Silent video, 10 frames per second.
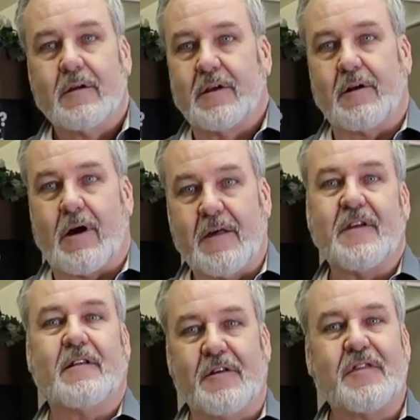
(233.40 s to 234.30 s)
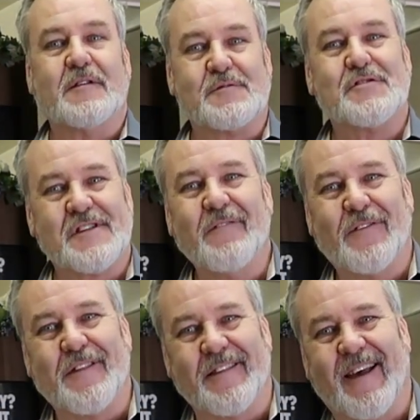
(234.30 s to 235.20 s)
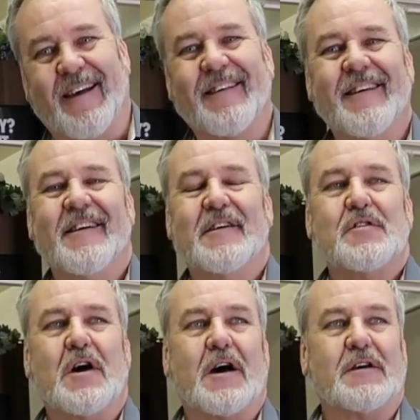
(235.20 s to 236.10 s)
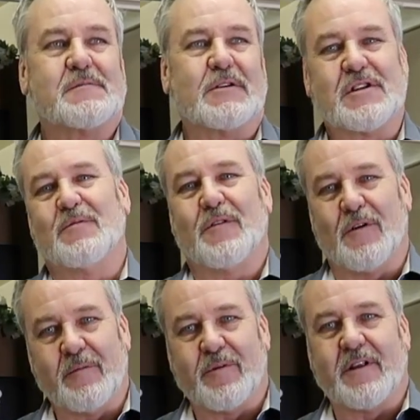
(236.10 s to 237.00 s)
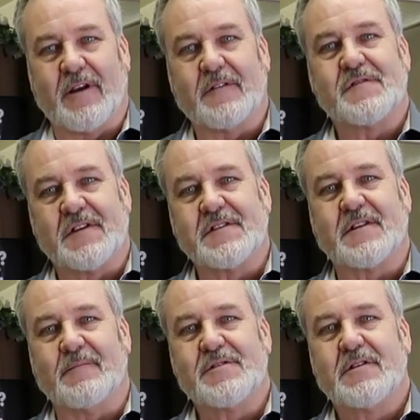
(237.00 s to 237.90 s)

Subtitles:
I think lithiums are safer than that, especially with all the protective systems.